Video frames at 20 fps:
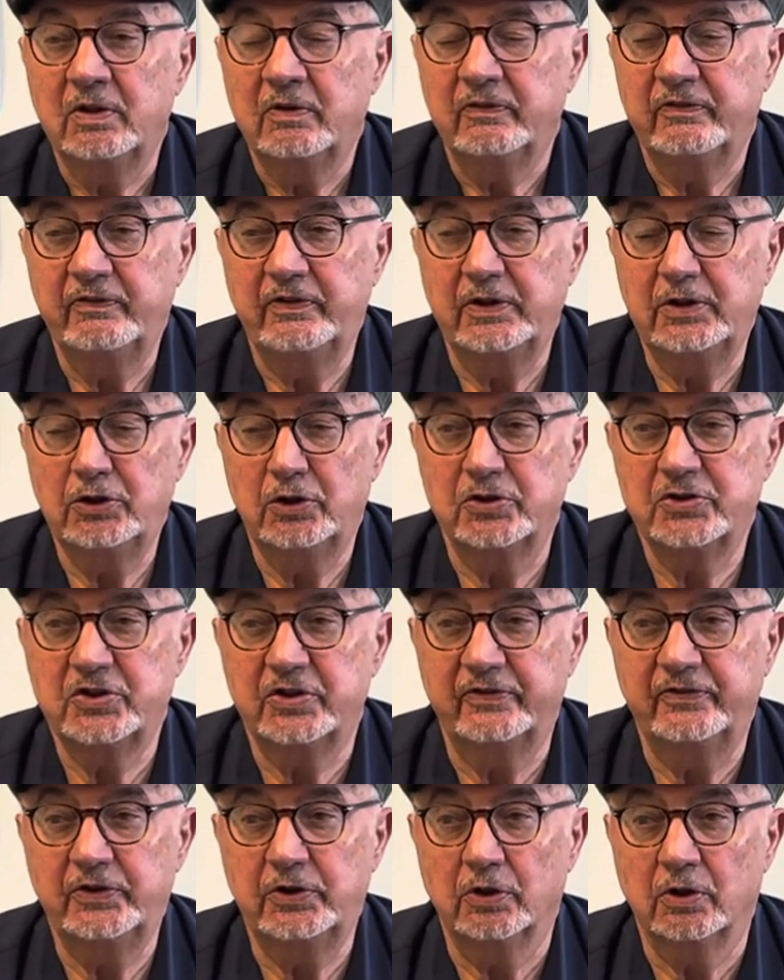vineyards
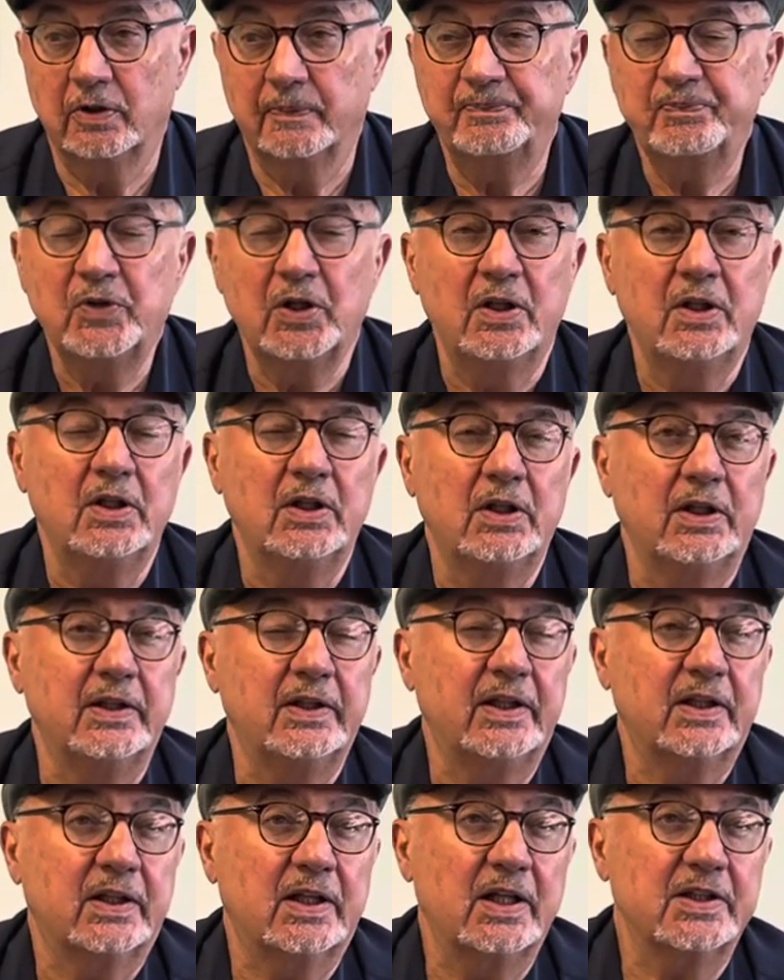of Europe,
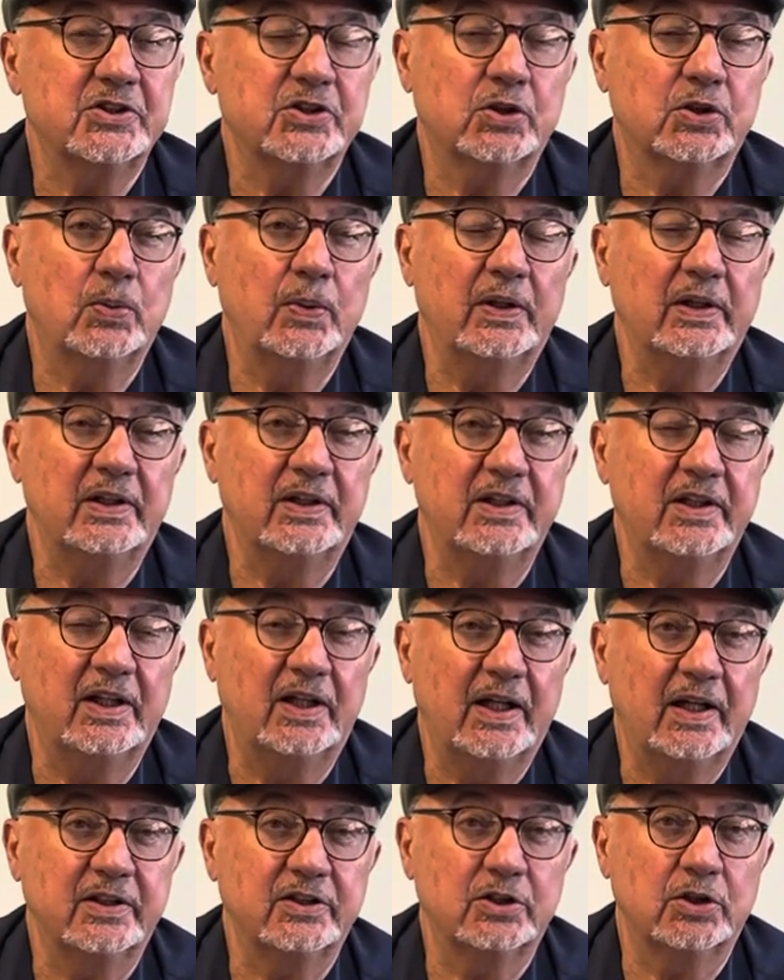and consequently they
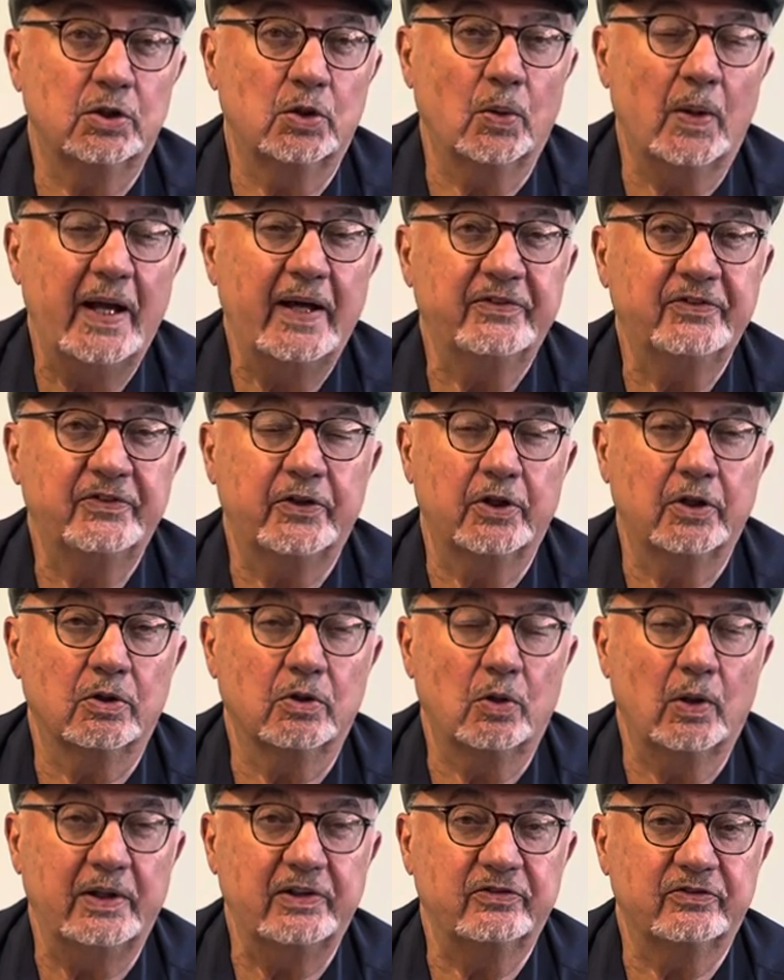had to graft their
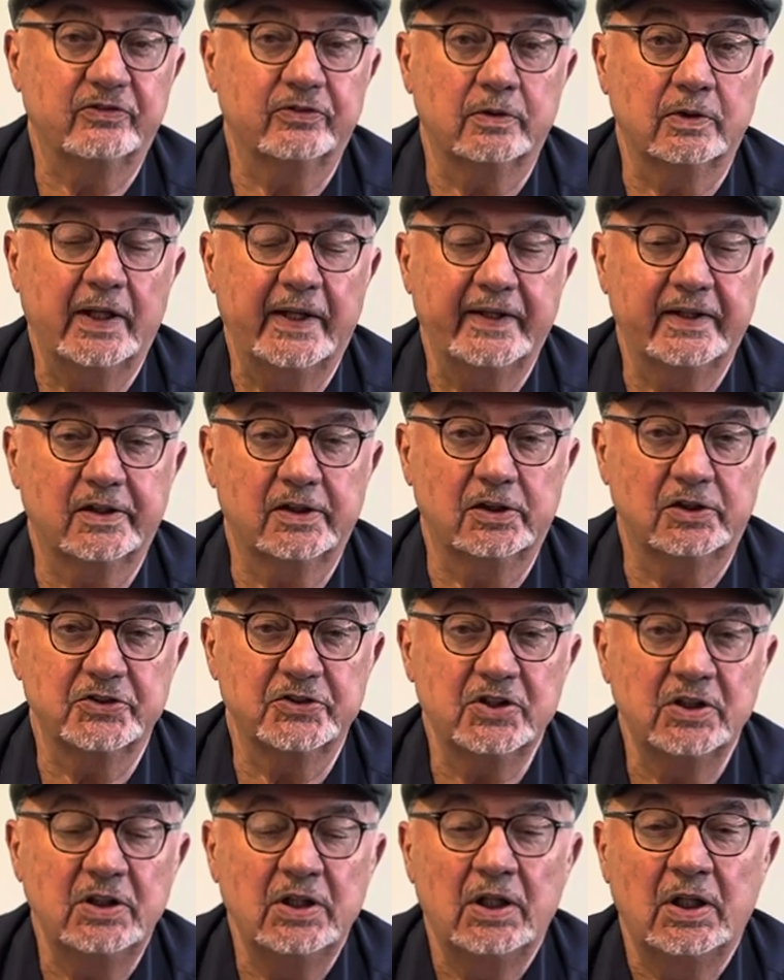grape
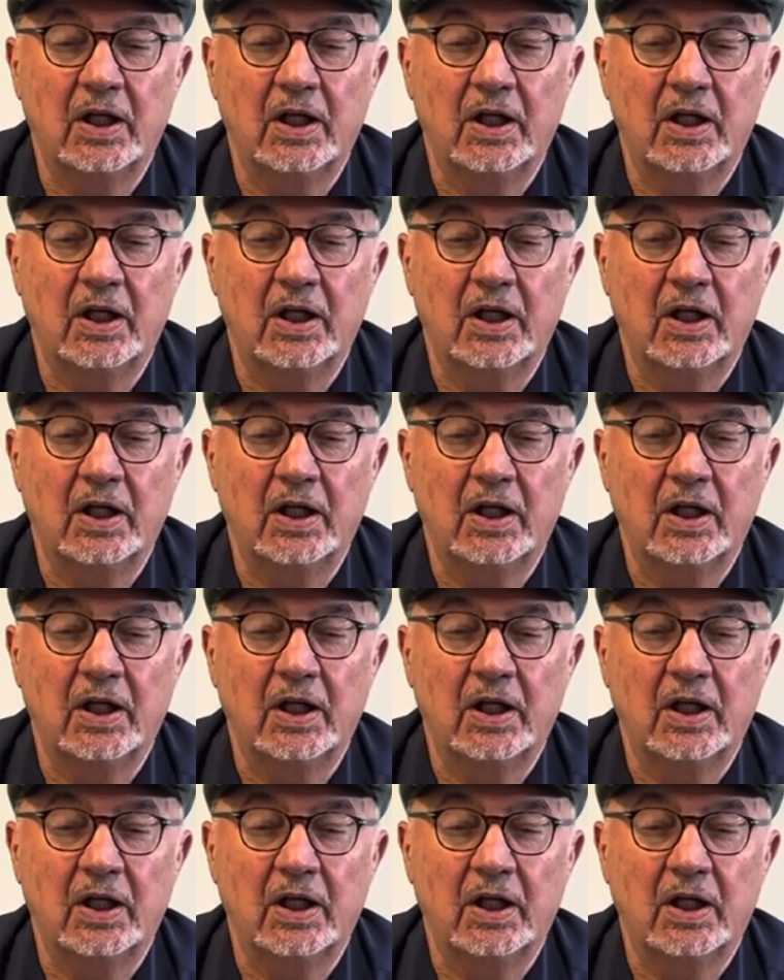varietals